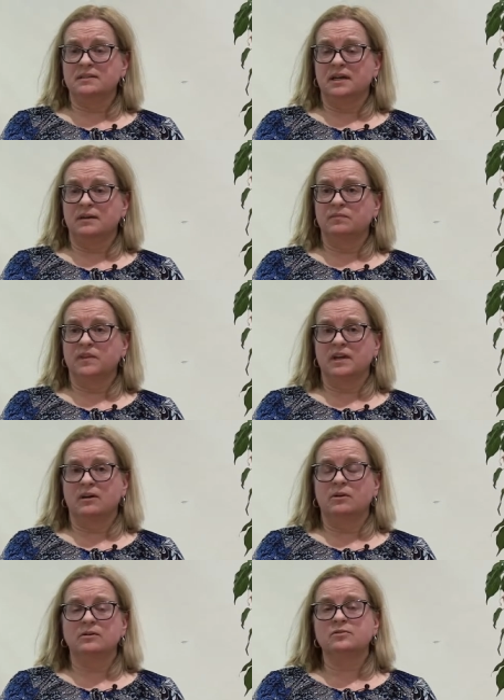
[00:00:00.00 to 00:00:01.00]
Um, they are
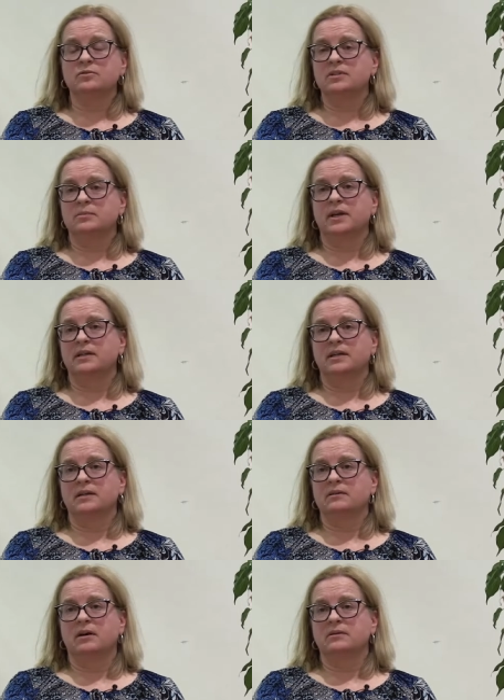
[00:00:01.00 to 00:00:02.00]
also,
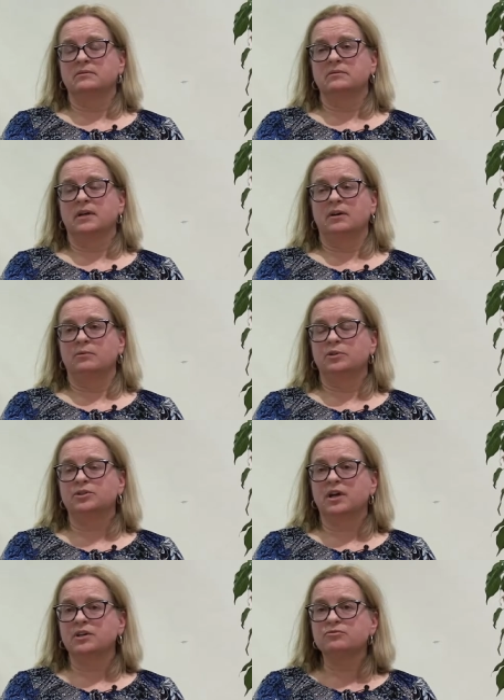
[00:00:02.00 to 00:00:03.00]
depending on uh,
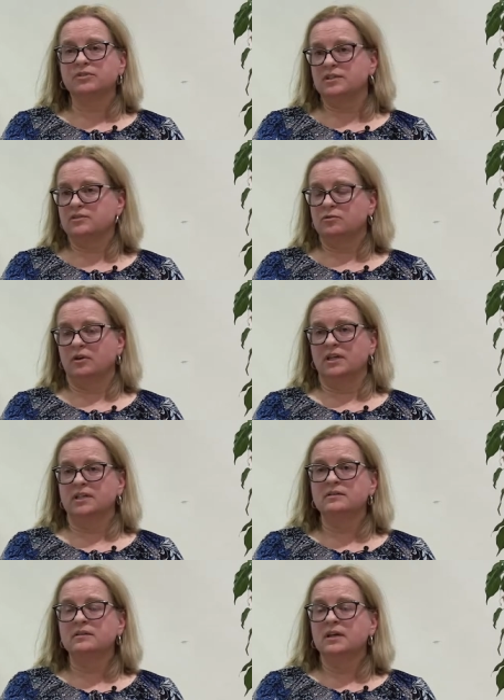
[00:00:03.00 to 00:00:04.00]
which countries you are
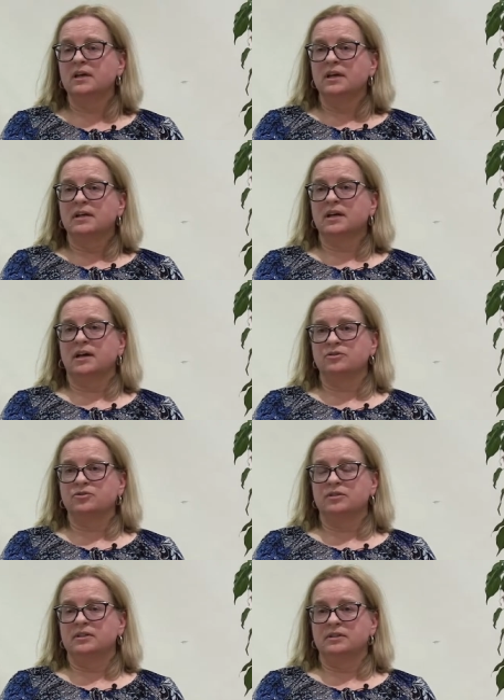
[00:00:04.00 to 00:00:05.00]
in,
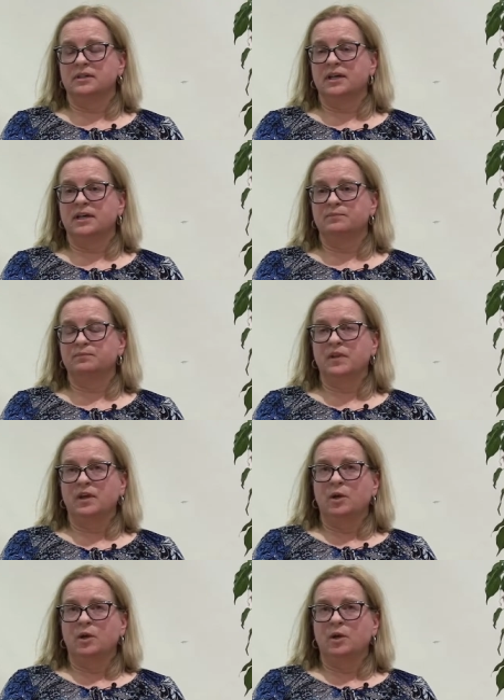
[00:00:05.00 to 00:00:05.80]
cultural um,